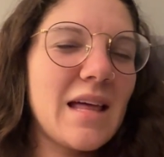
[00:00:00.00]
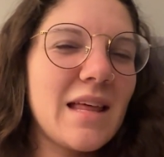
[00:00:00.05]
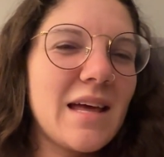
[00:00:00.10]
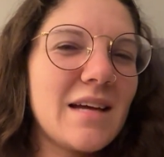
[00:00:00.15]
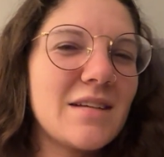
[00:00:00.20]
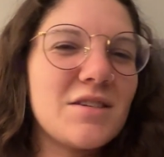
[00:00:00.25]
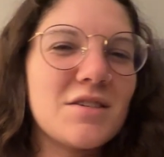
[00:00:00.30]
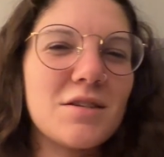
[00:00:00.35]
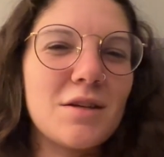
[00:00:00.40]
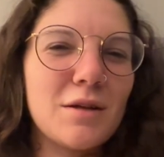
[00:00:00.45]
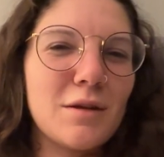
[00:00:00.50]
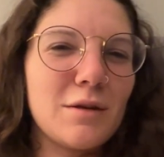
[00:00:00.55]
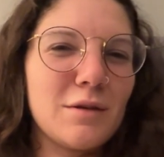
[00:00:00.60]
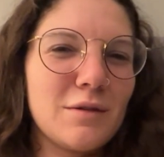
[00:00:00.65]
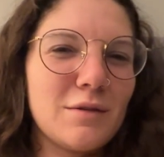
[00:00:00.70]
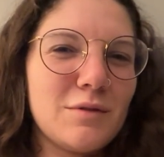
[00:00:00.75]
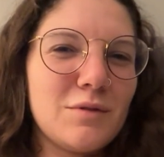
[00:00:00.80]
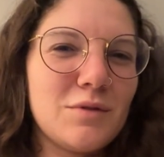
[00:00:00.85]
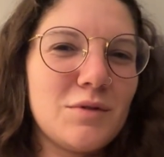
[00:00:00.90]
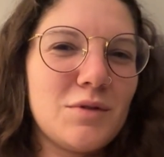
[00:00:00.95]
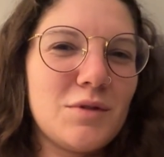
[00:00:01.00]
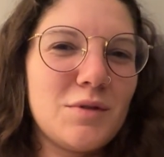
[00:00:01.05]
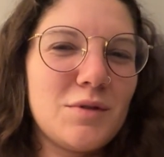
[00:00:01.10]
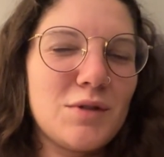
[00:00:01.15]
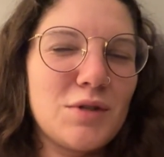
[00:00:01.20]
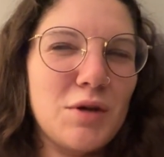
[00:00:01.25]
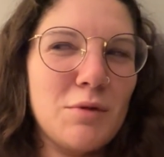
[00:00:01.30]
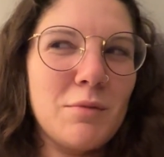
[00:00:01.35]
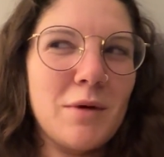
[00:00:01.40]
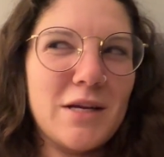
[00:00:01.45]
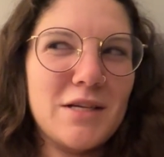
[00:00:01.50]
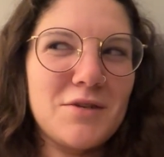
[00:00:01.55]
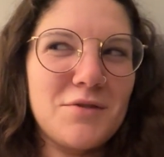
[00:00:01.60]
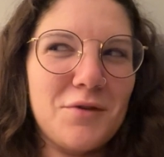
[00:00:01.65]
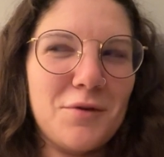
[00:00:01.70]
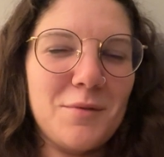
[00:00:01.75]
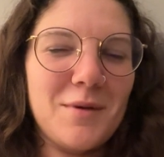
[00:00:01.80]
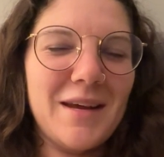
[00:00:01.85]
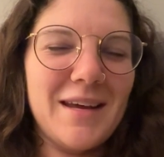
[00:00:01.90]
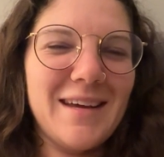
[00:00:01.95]
it's just a little too much for
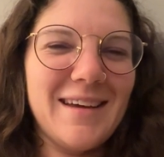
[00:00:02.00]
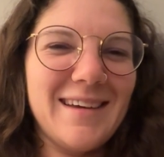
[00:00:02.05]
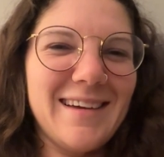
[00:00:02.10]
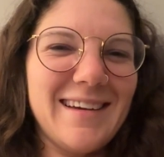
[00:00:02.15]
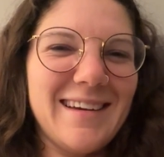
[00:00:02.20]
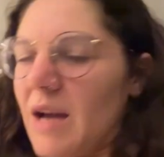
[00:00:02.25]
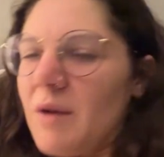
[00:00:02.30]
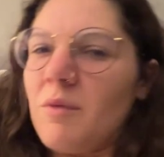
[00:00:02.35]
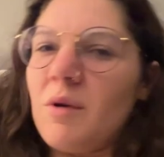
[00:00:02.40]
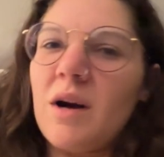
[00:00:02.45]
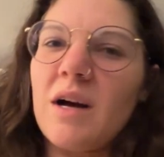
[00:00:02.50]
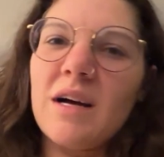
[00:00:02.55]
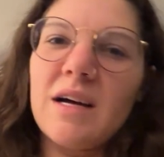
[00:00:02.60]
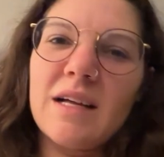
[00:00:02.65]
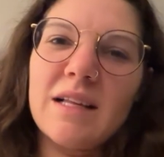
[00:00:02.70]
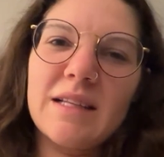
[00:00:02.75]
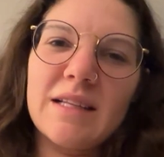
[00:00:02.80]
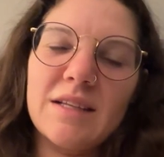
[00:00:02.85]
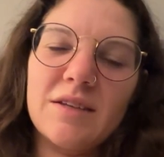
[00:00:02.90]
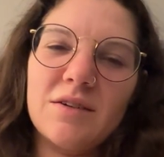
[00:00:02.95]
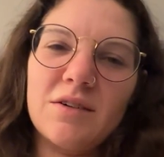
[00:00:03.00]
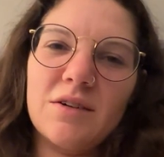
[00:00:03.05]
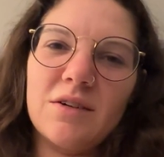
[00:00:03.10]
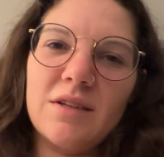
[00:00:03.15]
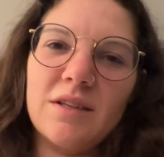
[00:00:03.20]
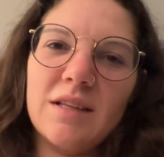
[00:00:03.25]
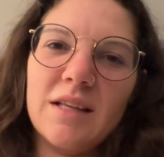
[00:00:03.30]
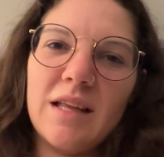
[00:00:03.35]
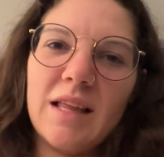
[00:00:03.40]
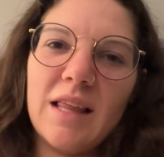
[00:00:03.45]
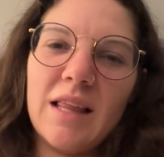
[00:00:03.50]
me. I want a little